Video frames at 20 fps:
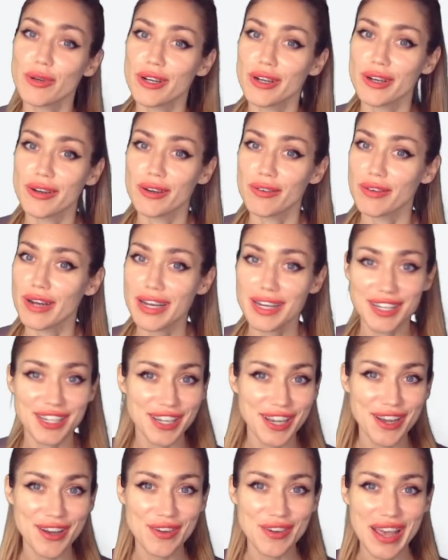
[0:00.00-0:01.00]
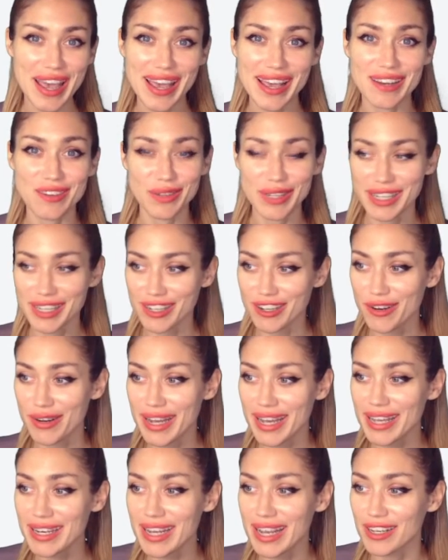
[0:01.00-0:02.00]
we're ready to go and we can go
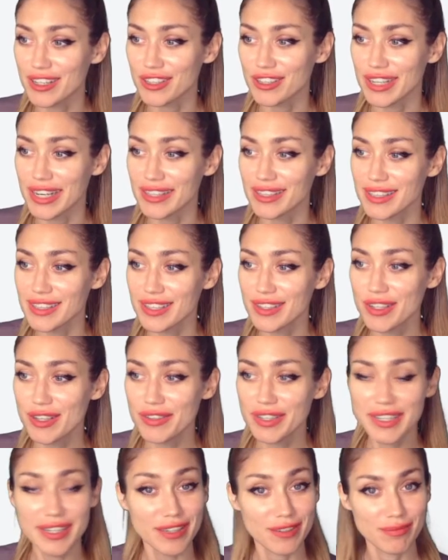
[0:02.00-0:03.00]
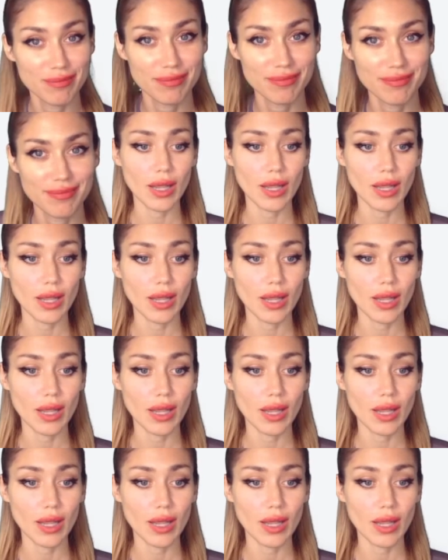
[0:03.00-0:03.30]
ahead and create Linode over here.